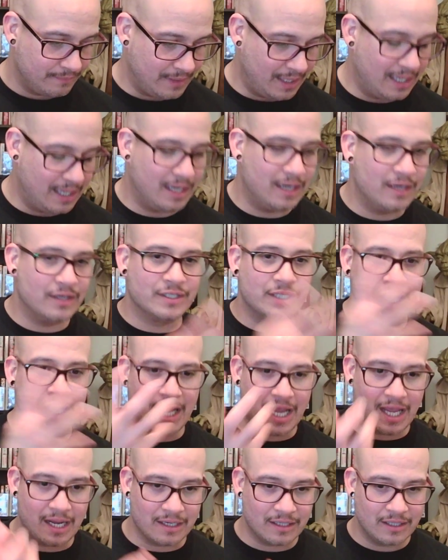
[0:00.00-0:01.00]
And here's the
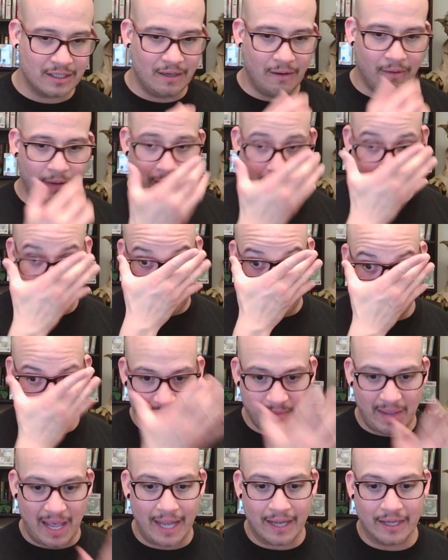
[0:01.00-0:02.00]
end, you know, hate is
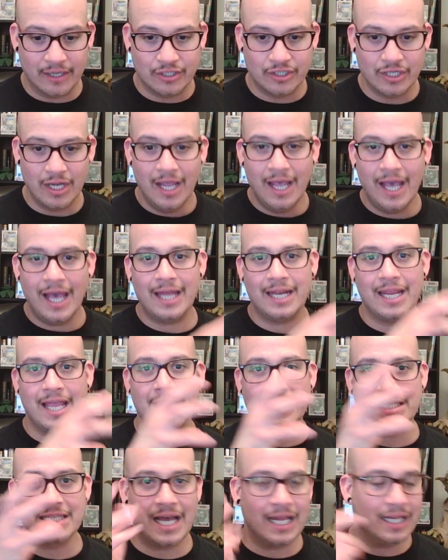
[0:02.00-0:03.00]
baggage. And he
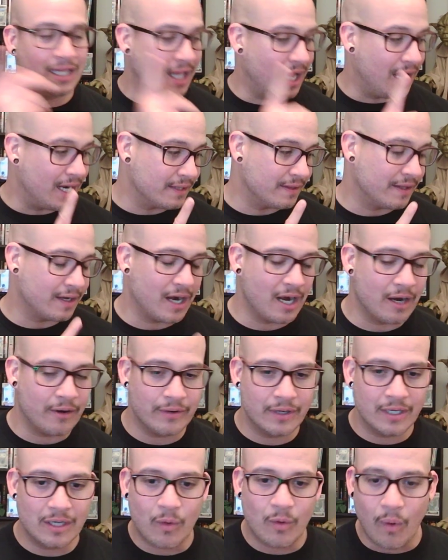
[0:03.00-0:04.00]
has that line that I
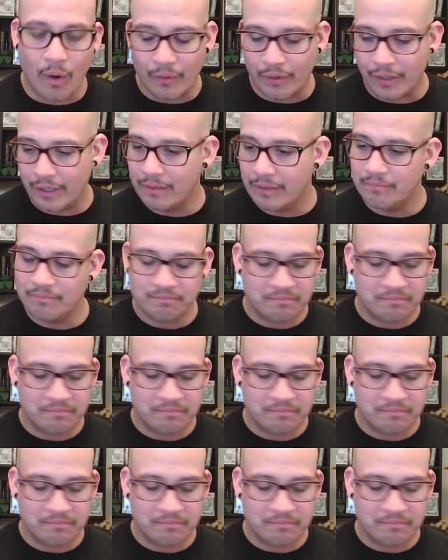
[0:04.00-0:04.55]
already quoted.